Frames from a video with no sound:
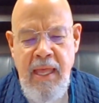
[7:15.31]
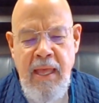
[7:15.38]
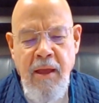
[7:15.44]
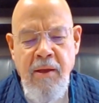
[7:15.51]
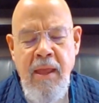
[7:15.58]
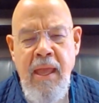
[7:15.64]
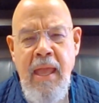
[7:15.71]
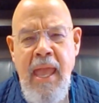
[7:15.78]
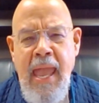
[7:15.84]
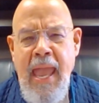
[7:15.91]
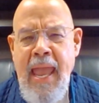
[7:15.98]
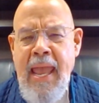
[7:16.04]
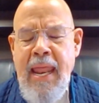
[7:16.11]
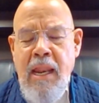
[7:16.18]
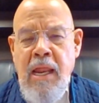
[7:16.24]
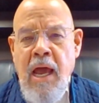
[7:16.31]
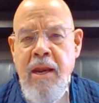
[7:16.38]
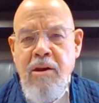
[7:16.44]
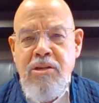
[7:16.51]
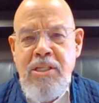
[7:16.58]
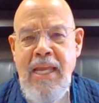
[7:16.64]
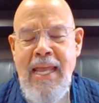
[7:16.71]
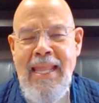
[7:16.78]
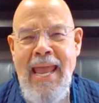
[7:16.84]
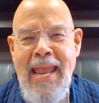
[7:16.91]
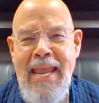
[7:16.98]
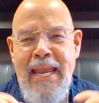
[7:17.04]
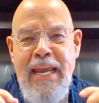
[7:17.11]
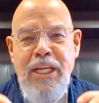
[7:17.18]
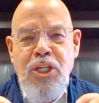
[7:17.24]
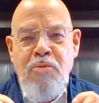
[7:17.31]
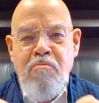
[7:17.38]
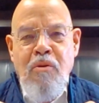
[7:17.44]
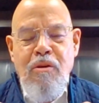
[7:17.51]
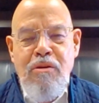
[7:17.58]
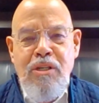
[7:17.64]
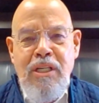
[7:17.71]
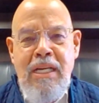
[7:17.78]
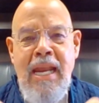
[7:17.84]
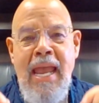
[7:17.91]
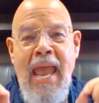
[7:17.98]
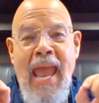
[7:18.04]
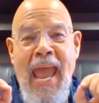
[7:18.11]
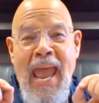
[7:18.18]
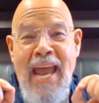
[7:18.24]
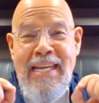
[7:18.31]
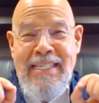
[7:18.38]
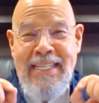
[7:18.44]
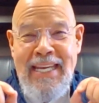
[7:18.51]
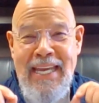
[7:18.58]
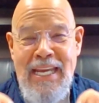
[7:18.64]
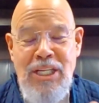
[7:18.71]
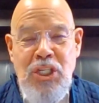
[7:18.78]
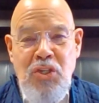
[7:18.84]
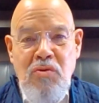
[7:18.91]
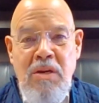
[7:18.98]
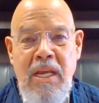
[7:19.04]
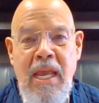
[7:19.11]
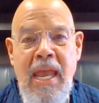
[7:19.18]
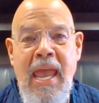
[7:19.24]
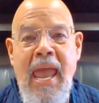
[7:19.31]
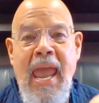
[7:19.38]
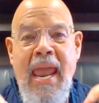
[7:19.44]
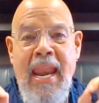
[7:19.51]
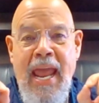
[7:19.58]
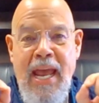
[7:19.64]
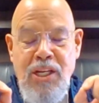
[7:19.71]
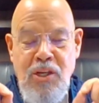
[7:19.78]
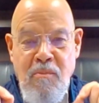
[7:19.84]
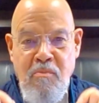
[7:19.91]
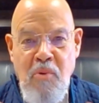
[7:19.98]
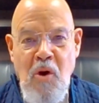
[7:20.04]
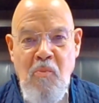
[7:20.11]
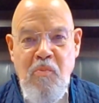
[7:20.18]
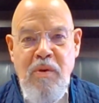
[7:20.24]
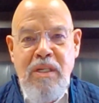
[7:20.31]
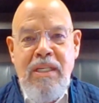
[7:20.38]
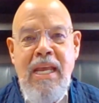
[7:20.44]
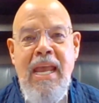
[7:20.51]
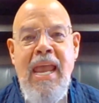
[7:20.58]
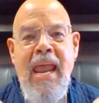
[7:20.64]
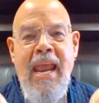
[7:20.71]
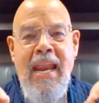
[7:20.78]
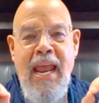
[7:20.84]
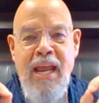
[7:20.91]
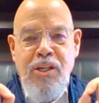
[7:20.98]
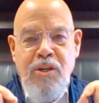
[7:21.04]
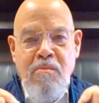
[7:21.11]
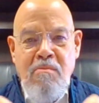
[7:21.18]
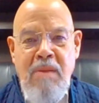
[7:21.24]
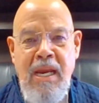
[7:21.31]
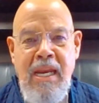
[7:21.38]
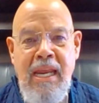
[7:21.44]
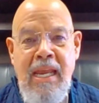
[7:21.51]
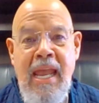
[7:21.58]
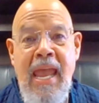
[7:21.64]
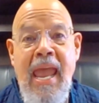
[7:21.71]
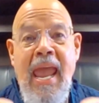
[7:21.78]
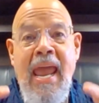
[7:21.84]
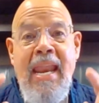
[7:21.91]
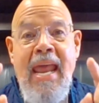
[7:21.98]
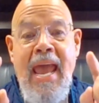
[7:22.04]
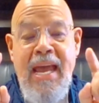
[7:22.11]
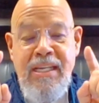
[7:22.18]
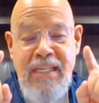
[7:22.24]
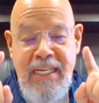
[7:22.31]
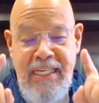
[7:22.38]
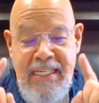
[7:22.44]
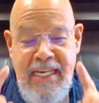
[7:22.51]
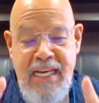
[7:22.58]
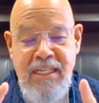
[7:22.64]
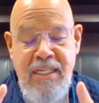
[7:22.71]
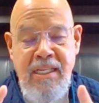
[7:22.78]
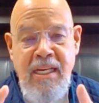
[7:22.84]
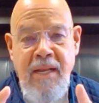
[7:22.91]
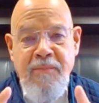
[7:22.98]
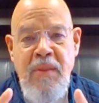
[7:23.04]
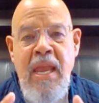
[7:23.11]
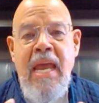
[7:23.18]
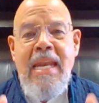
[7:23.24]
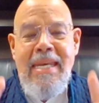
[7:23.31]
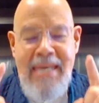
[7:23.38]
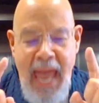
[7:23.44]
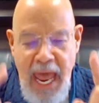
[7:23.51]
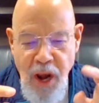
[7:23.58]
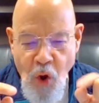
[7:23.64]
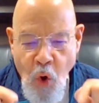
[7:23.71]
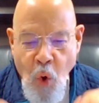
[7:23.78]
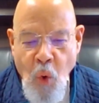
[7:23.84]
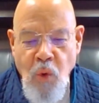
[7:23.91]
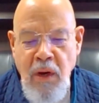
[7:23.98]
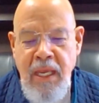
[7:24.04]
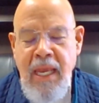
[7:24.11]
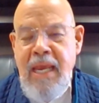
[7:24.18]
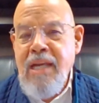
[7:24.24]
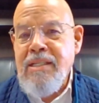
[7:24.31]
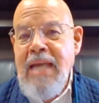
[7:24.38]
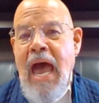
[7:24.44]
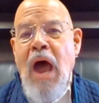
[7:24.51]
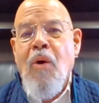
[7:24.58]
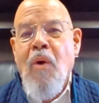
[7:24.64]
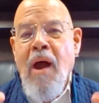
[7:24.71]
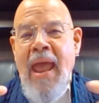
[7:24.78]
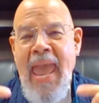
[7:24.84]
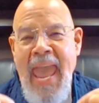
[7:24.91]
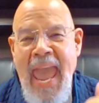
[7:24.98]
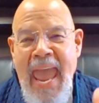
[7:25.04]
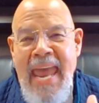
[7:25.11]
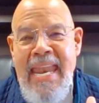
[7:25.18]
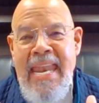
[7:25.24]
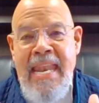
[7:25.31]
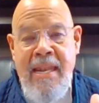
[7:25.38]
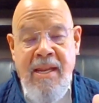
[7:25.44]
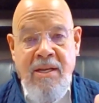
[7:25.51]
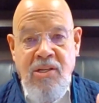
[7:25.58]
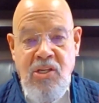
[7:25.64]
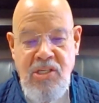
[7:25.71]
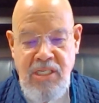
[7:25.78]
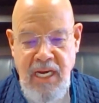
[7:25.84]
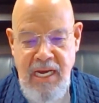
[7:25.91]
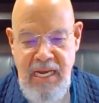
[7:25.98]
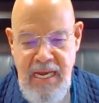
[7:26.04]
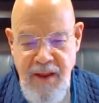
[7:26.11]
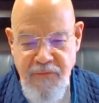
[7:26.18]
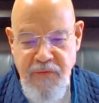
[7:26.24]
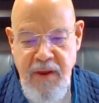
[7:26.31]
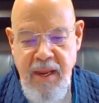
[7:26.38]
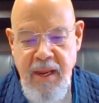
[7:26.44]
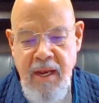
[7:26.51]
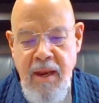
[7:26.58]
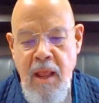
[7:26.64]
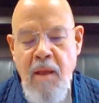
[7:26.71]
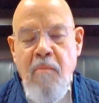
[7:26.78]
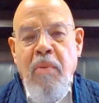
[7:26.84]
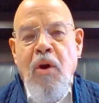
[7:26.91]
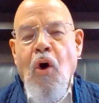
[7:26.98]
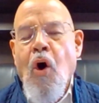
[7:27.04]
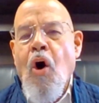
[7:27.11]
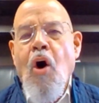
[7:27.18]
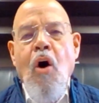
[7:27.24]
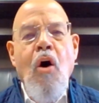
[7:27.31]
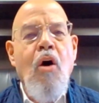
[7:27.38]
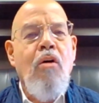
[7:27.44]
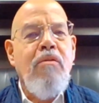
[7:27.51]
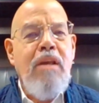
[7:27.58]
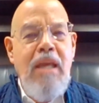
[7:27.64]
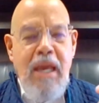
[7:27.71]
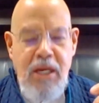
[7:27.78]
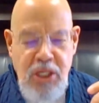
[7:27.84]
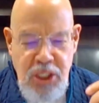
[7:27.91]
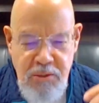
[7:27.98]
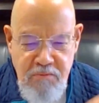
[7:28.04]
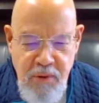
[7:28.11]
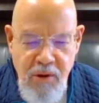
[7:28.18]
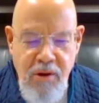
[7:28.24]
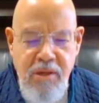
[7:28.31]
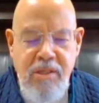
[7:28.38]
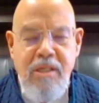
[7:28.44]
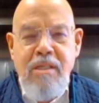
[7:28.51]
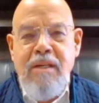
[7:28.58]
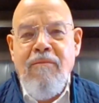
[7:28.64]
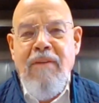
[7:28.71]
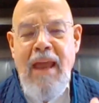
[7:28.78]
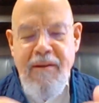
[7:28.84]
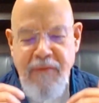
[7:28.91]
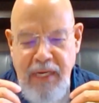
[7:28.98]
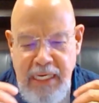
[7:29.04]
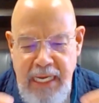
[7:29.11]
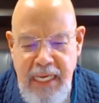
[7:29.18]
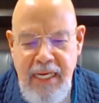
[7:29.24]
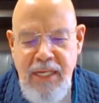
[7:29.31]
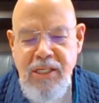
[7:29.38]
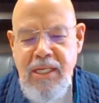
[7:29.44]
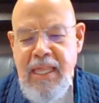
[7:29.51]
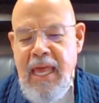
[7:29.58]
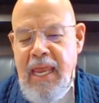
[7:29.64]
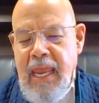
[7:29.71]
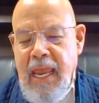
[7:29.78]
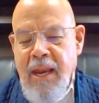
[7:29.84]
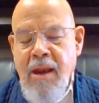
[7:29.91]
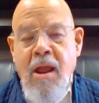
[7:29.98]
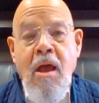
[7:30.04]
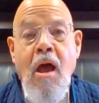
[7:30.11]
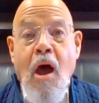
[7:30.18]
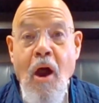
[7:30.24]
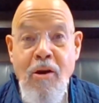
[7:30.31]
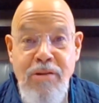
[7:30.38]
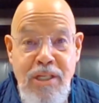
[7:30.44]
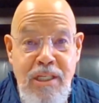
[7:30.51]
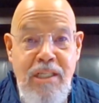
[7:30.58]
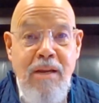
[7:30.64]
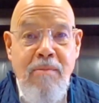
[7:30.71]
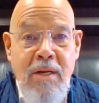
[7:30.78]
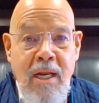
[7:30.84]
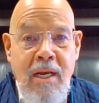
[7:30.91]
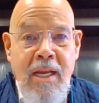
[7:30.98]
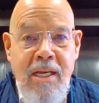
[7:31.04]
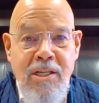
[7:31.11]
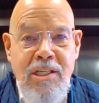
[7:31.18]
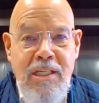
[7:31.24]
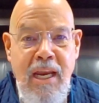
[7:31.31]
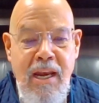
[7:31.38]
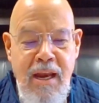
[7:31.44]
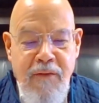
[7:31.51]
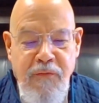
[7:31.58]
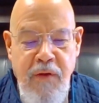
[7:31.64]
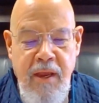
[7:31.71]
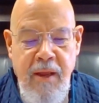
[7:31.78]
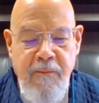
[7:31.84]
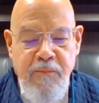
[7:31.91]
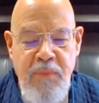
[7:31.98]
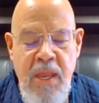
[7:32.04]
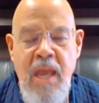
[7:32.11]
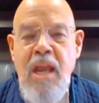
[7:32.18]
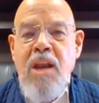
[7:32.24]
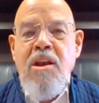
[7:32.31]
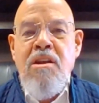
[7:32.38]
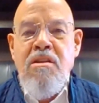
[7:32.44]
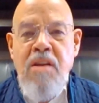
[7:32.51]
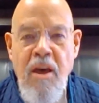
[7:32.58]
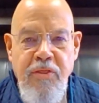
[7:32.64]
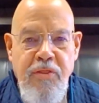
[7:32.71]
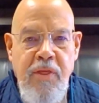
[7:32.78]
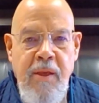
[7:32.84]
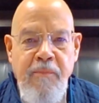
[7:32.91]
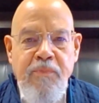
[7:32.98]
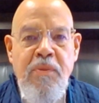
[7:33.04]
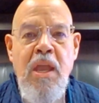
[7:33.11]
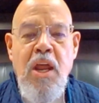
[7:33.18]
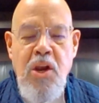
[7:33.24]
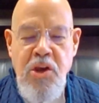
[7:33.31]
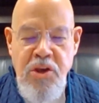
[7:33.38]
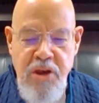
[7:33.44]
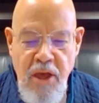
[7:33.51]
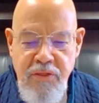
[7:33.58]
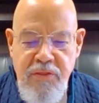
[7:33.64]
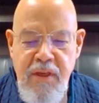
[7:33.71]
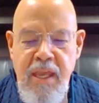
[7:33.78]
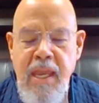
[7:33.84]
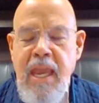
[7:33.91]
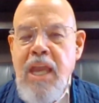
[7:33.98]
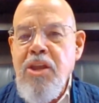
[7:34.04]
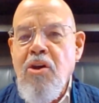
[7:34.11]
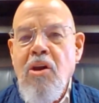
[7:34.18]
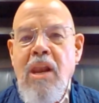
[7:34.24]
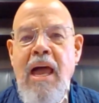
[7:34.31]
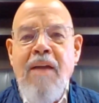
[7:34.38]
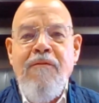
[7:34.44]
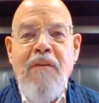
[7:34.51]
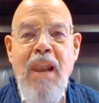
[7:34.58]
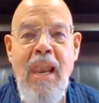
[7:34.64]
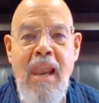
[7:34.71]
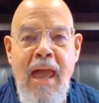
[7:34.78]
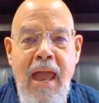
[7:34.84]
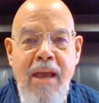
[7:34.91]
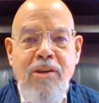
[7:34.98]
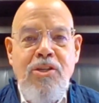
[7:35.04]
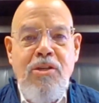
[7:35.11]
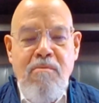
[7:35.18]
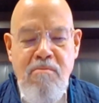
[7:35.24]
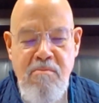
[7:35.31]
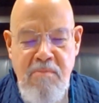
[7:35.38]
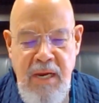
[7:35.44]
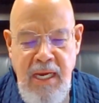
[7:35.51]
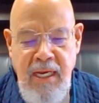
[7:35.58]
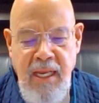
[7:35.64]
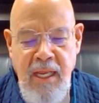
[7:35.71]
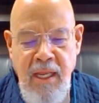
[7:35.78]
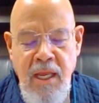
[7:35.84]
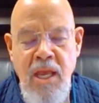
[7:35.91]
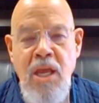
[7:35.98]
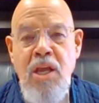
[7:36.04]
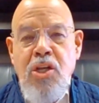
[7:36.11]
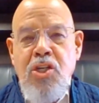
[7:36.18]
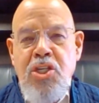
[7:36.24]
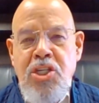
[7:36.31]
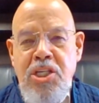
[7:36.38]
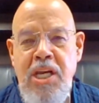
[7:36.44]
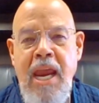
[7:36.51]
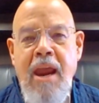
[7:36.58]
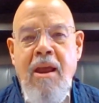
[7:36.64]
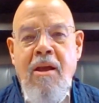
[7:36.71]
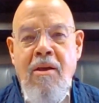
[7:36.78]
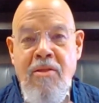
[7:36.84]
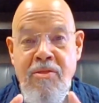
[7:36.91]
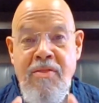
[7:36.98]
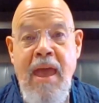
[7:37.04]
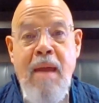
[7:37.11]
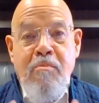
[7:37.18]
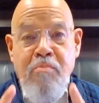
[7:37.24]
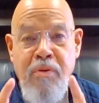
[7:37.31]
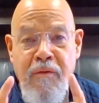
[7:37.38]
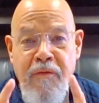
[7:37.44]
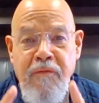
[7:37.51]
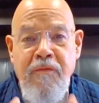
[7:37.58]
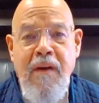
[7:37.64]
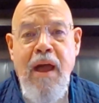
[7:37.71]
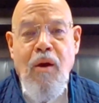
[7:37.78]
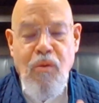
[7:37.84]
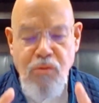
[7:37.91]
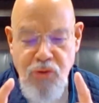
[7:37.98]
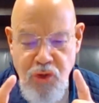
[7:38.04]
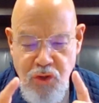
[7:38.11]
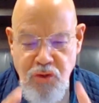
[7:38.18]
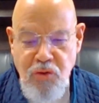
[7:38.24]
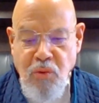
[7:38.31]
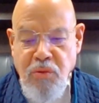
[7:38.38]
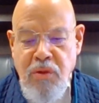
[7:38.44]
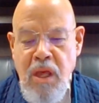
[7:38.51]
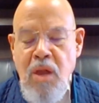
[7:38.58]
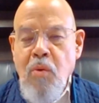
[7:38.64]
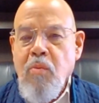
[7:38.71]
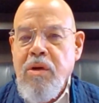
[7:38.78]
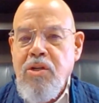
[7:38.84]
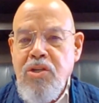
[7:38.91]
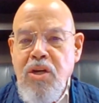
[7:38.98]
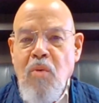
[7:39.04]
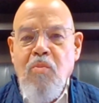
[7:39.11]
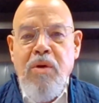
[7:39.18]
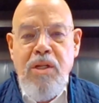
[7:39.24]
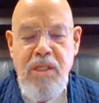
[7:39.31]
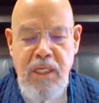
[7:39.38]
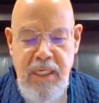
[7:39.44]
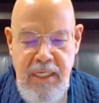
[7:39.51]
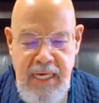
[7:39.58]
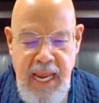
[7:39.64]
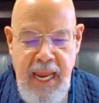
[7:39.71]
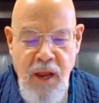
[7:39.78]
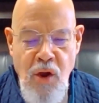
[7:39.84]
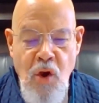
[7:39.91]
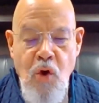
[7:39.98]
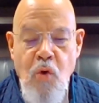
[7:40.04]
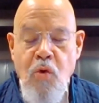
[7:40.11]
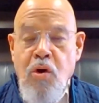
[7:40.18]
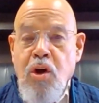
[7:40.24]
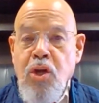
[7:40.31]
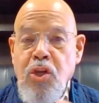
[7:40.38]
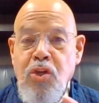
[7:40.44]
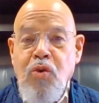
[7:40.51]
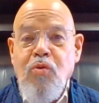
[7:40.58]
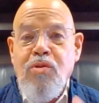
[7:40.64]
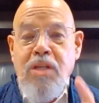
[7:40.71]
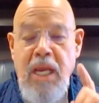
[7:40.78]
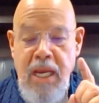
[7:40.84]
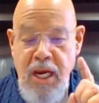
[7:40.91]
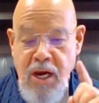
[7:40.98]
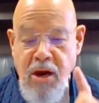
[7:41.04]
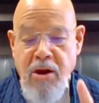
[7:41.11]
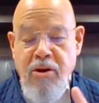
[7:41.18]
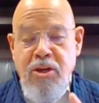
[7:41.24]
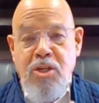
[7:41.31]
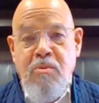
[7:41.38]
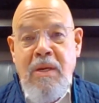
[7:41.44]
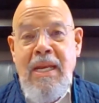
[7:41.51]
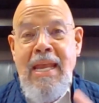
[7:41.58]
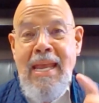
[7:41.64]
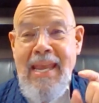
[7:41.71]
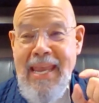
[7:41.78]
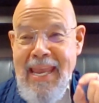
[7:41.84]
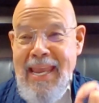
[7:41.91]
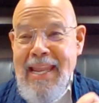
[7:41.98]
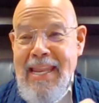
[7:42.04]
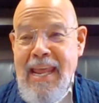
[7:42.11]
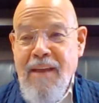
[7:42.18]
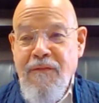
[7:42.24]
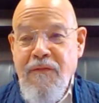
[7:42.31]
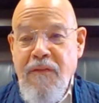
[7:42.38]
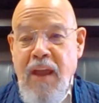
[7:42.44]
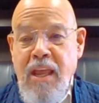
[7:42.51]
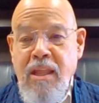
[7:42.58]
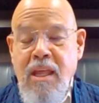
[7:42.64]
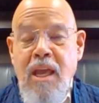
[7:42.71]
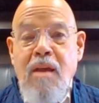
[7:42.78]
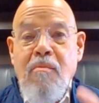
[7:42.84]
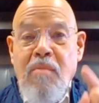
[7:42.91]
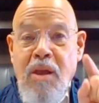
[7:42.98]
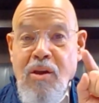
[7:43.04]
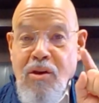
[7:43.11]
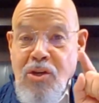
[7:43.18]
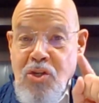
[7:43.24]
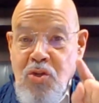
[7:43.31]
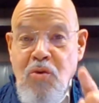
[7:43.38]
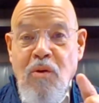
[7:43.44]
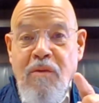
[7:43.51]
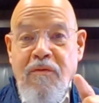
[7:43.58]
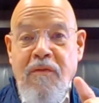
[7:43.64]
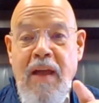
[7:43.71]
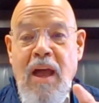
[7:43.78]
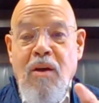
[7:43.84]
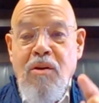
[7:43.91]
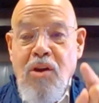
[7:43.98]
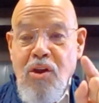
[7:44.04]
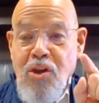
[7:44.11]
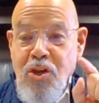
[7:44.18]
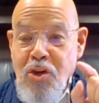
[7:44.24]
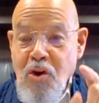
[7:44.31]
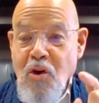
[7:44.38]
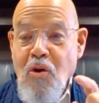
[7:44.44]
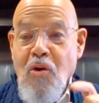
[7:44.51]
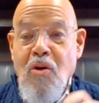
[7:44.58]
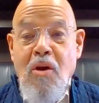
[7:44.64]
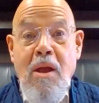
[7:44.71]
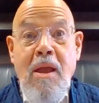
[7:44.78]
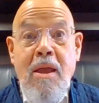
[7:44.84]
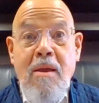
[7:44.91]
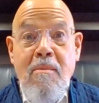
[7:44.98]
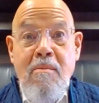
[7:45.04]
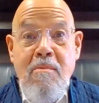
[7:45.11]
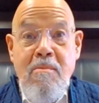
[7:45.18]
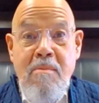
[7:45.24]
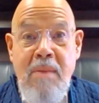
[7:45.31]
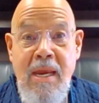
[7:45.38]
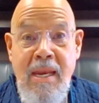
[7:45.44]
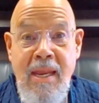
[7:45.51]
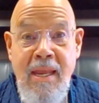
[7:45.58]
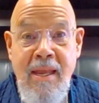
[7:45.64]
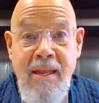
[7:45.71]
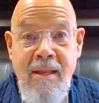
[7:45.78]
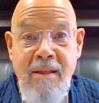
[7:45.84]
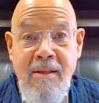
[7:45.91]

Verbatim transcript: And understand that each person has a history and has a purpose and has a meaning and has a destiny. Not only is our end significant, but all the experiences of life leading to that end are similarly significant. Nothing, nothing in your life lacks meaning. Share that profound truth with someone today who could use encouragement in their faith because you have found your meaning.